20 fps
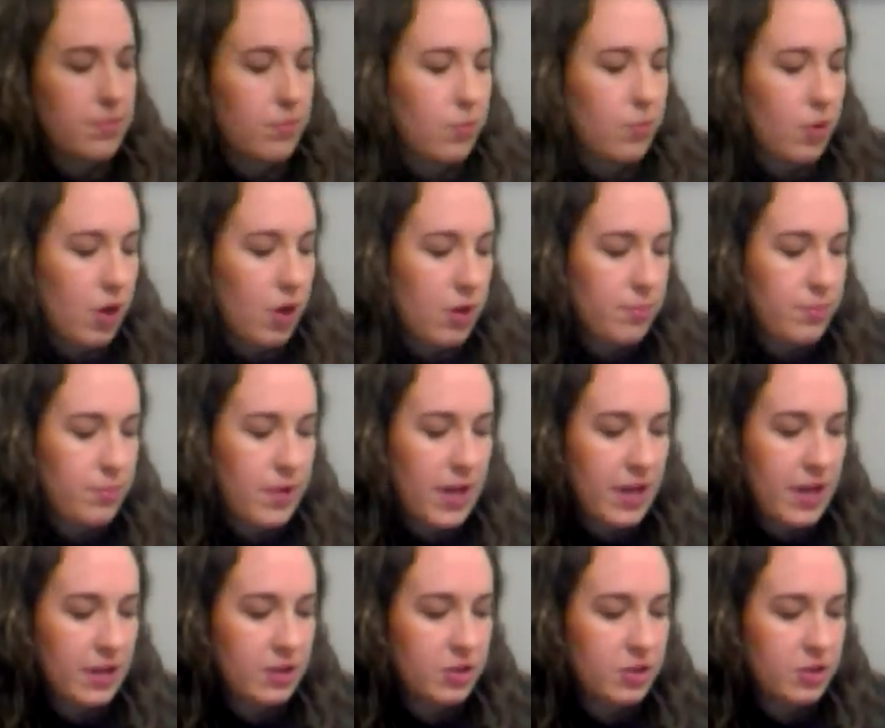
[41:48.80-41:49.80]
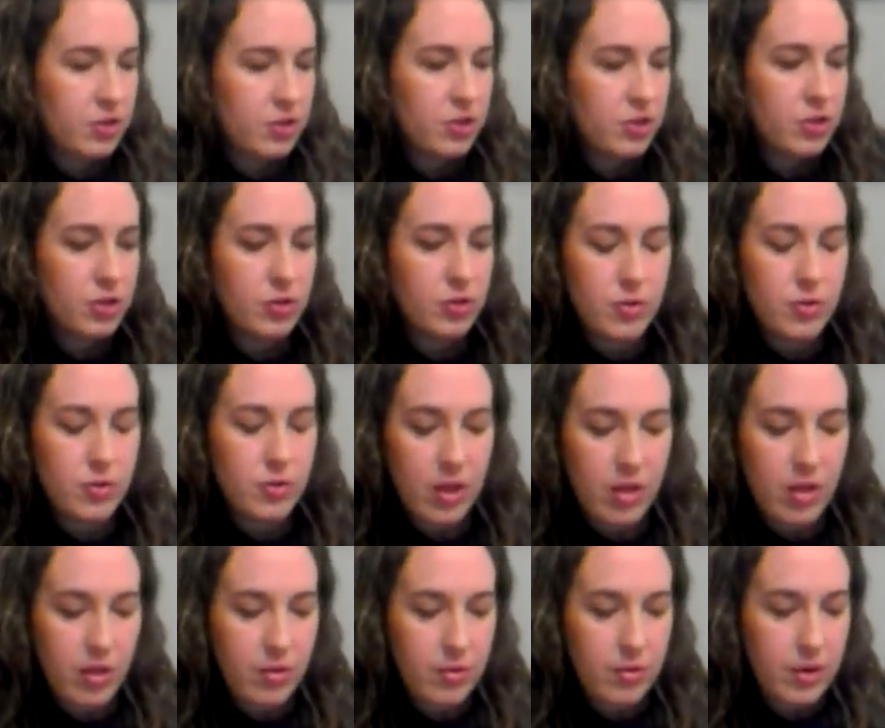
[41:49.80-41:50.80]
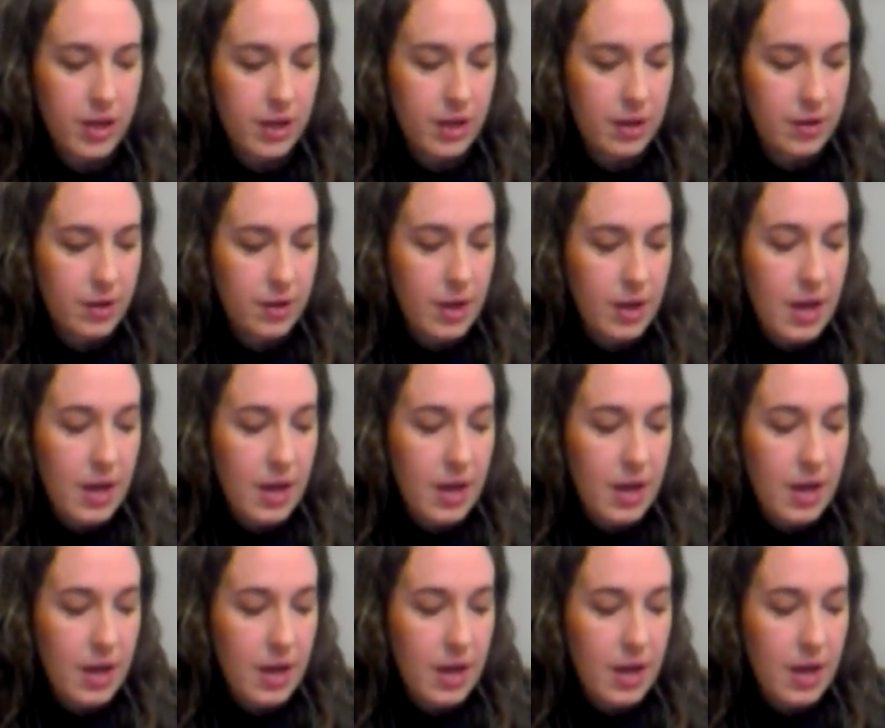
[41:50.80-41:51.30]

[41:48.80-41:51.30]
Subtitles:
We're on page 2 and 3.